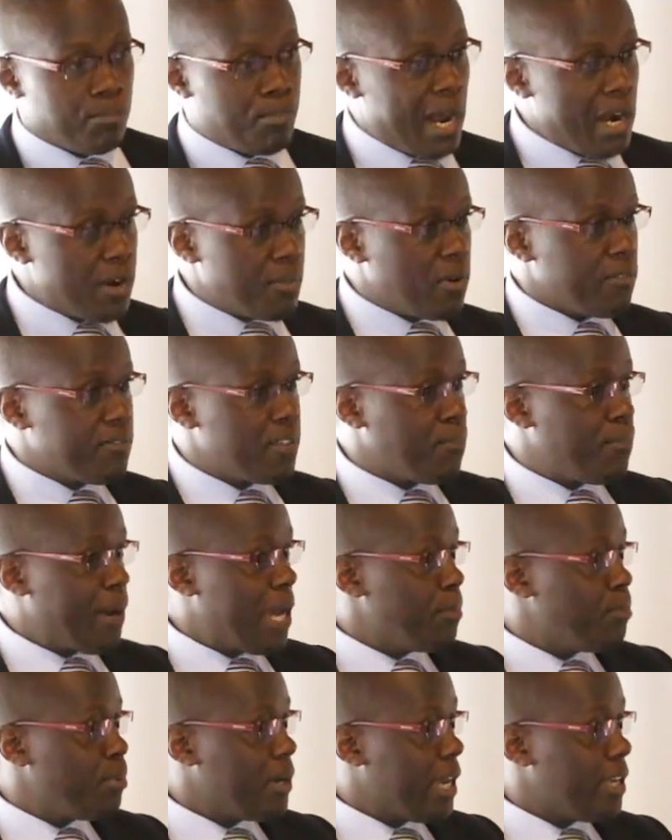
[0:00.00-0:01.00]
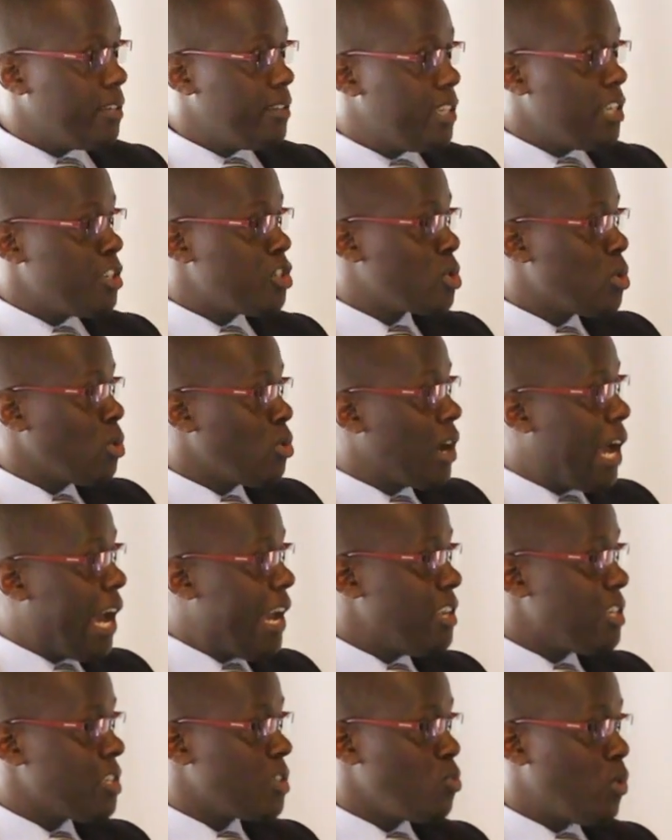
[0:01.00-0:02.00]
The parable of the pipeline. These two
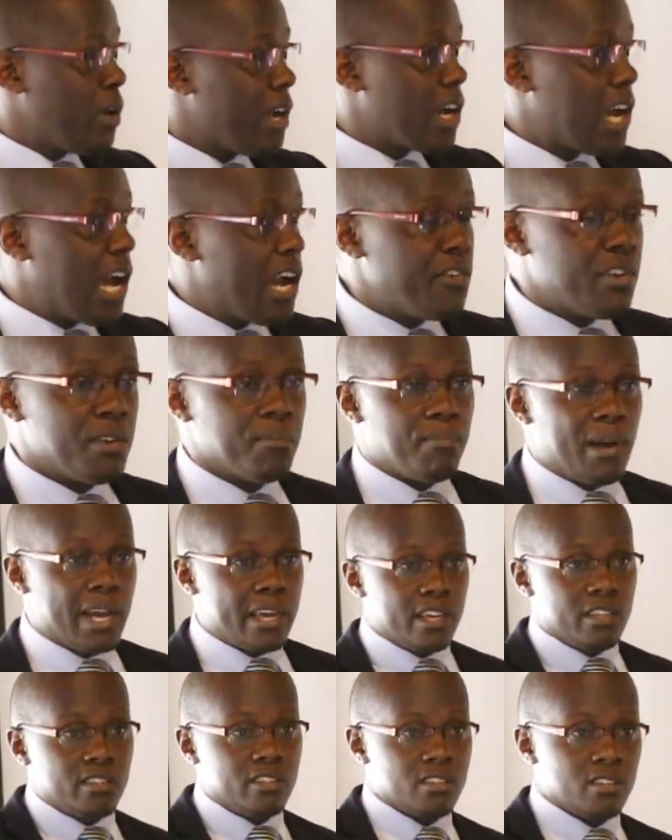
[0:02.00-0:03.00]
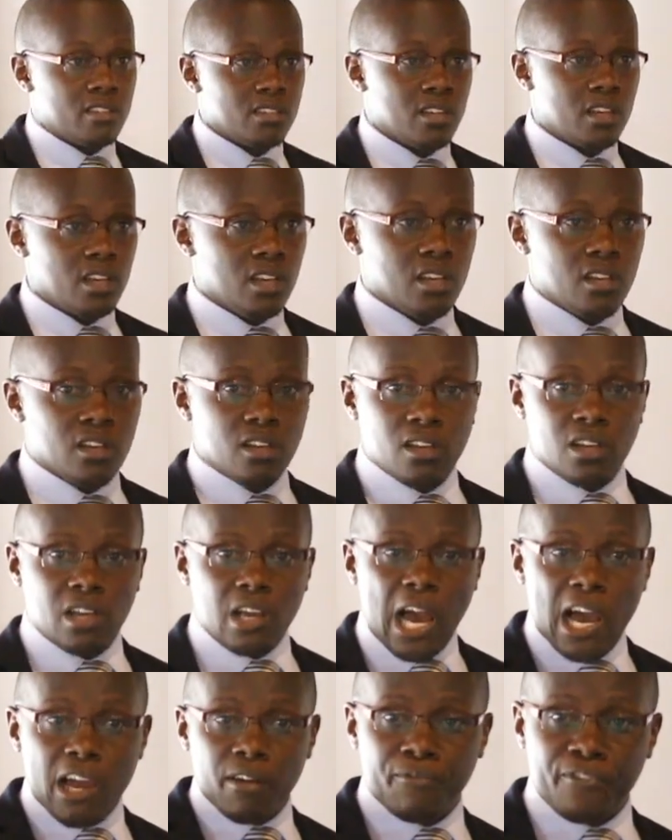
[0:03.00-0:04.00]
guys were carrying buckets,
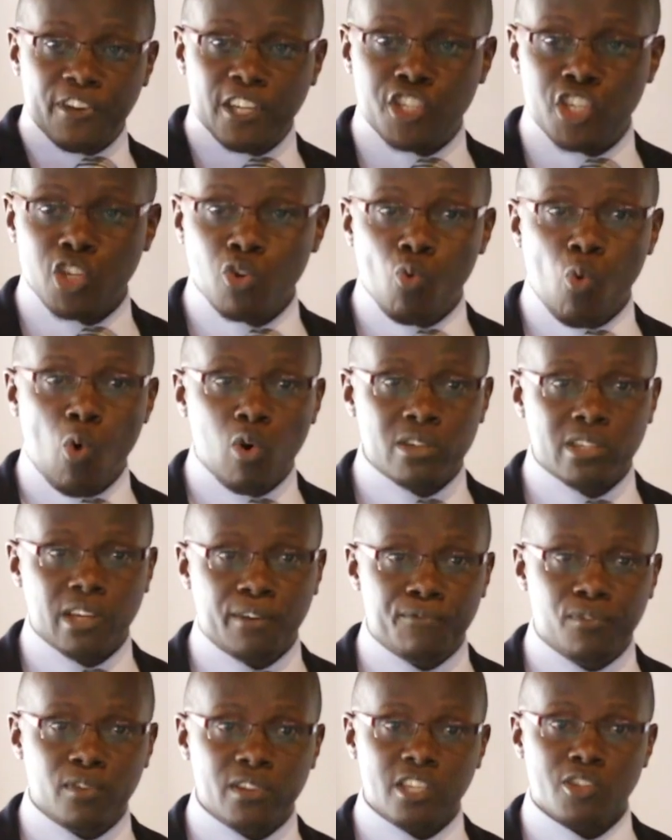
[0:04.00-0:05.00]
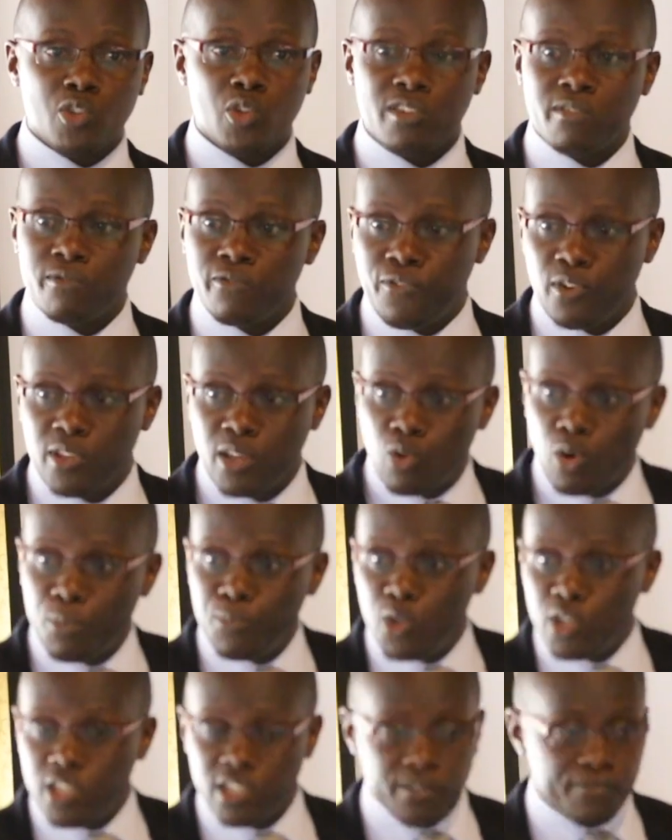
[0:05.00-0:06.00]
fetching water for the
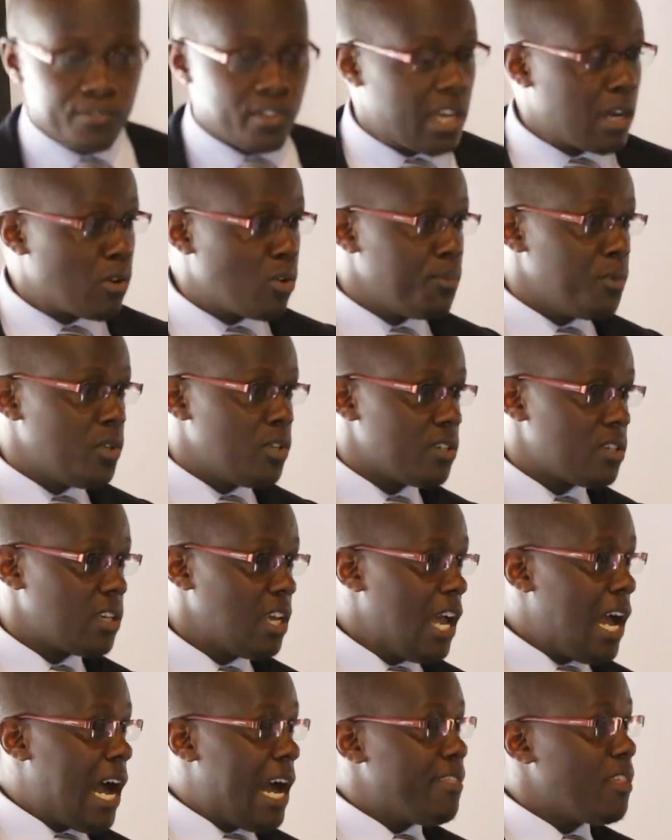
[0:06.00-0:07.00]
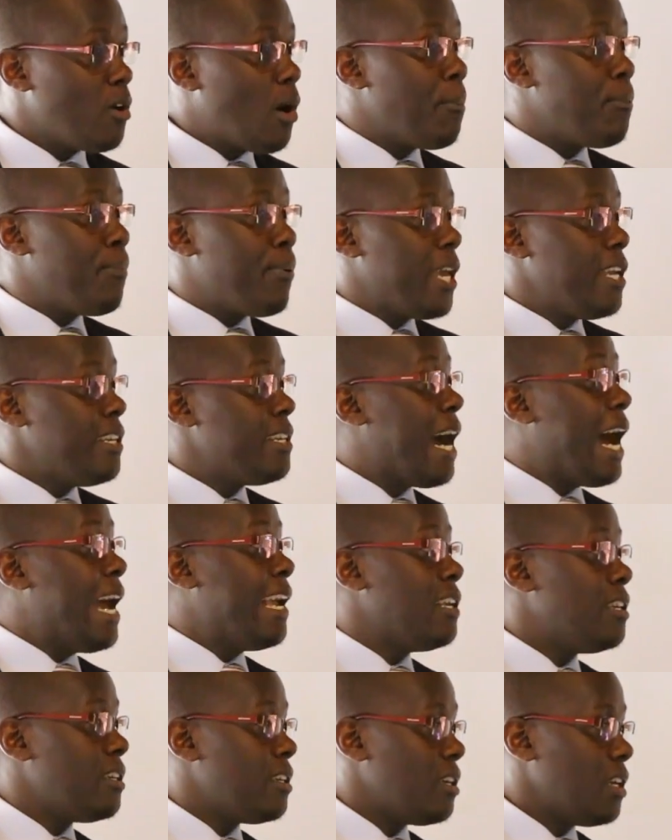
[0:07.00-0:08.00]
community, for their community. And they were paid
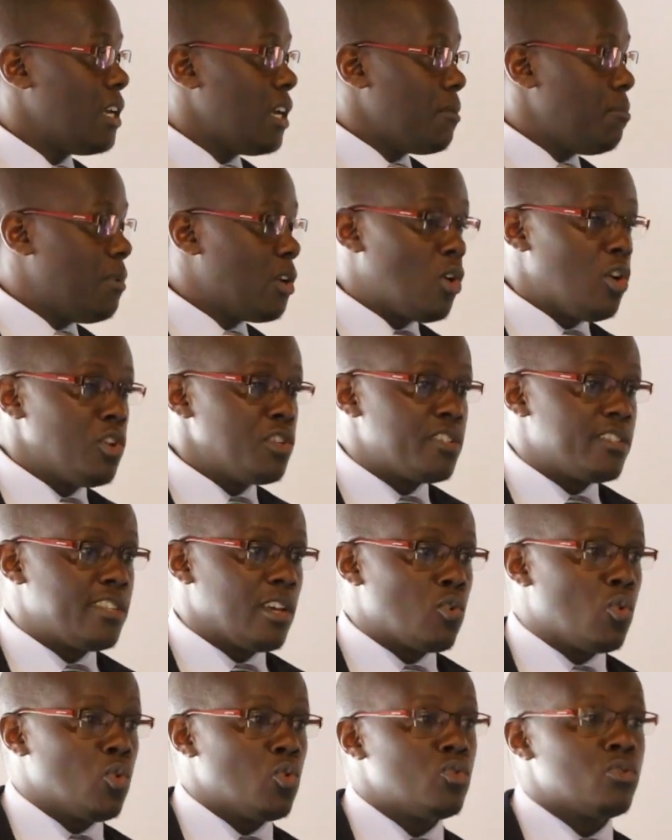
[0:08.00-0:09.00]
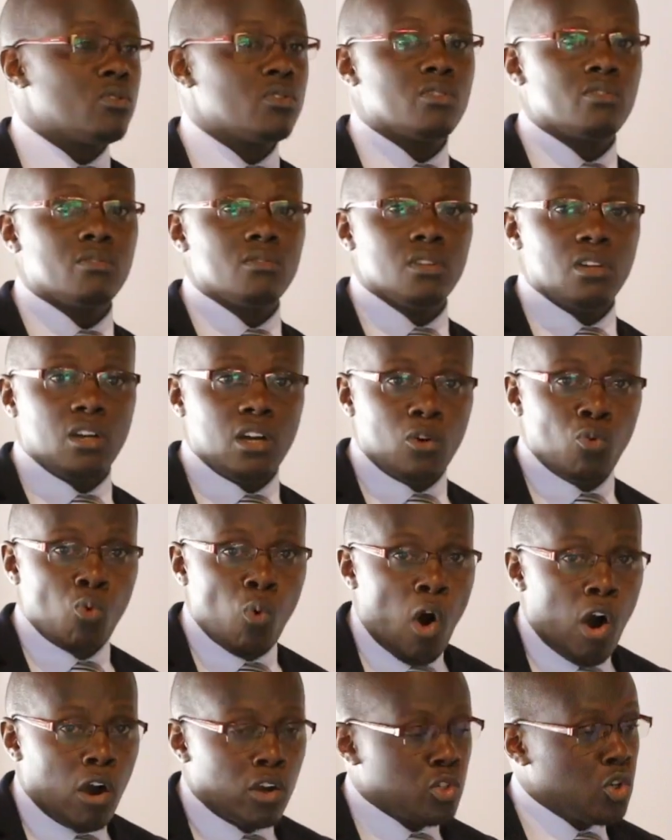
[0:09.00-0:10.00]
highly because they could
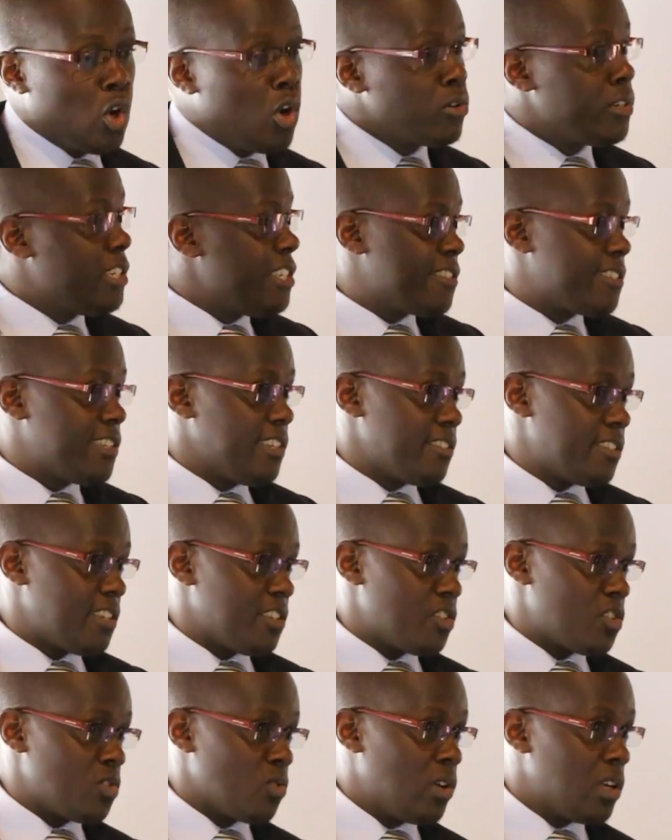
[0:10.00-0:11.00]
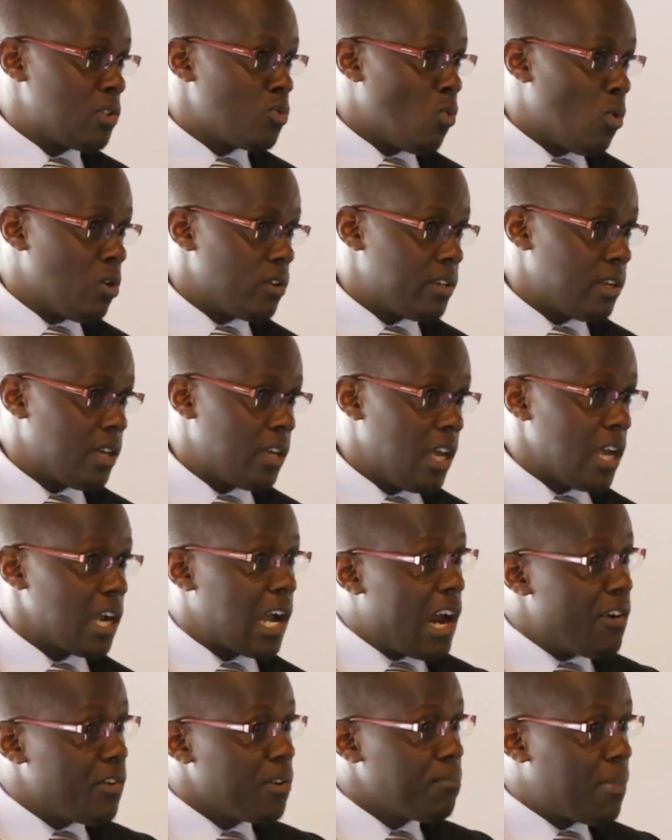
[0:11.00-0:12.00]
walk long distances to get water,
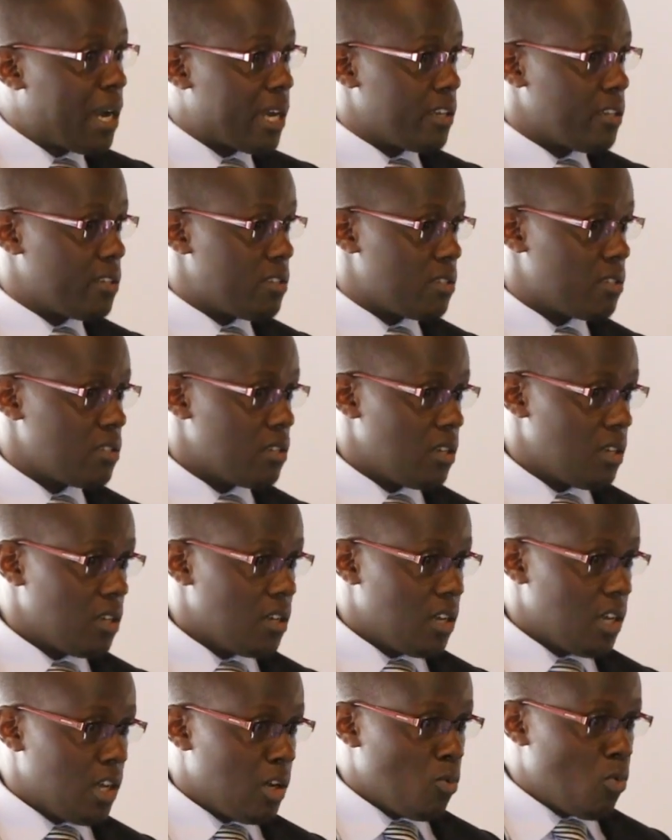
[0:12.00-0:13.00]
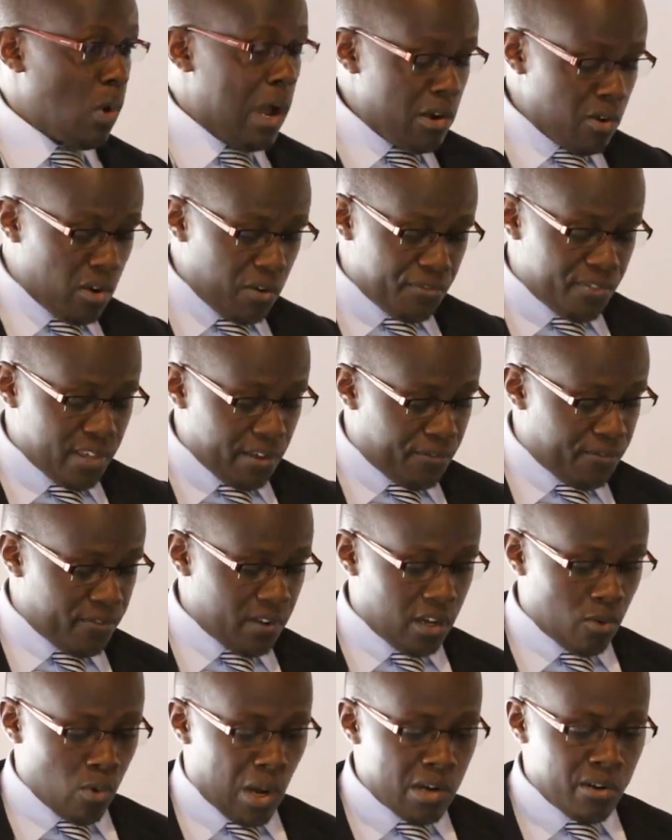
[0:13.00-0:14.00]
carrying buckets. One of
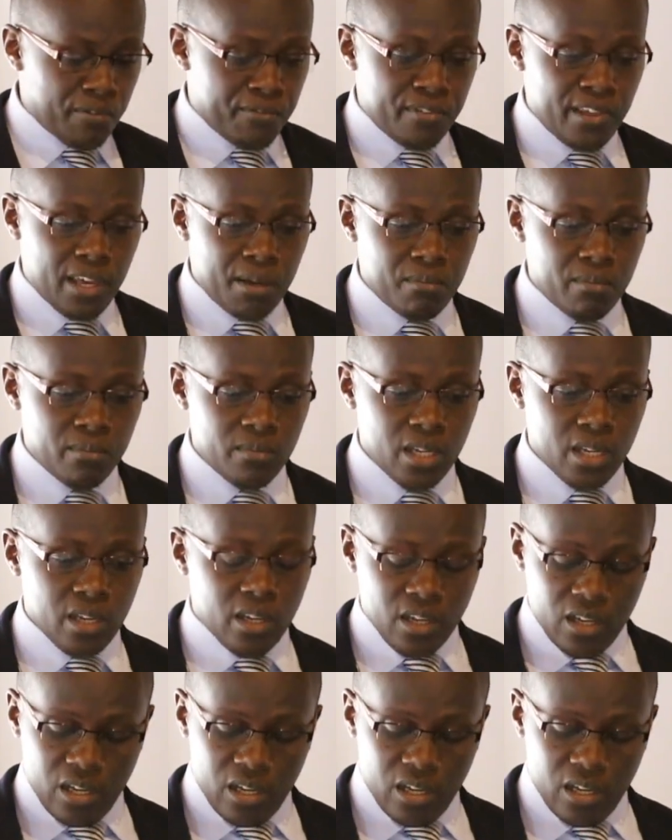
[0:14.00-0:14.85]
them